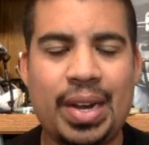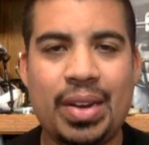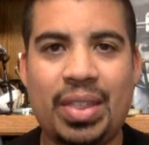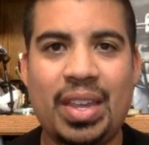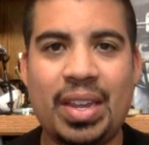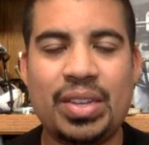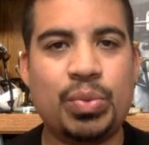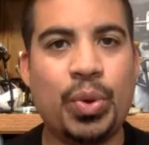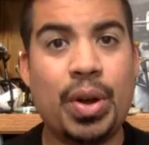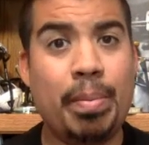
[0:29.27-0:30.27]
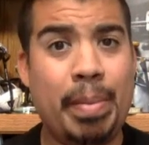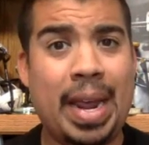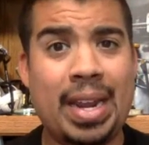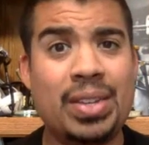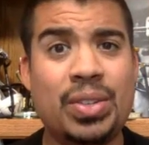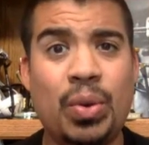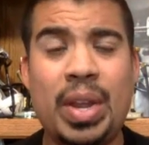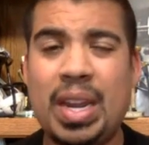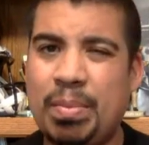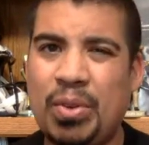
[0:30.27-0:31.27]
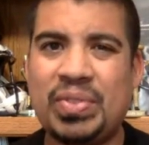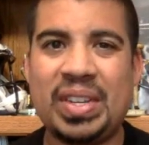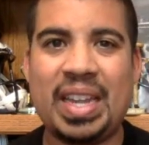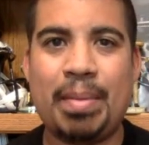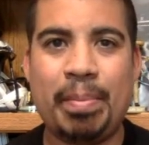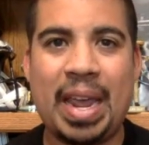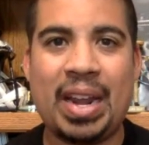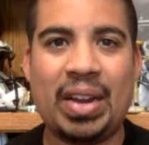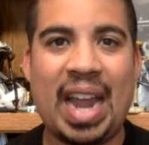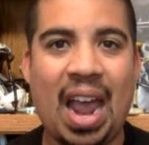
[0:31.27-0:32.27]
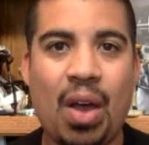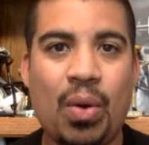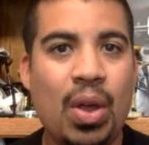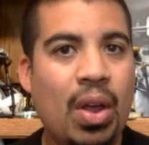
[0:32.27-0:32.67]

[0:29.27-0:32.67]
And the thing is, we're in May. So any moves that they make now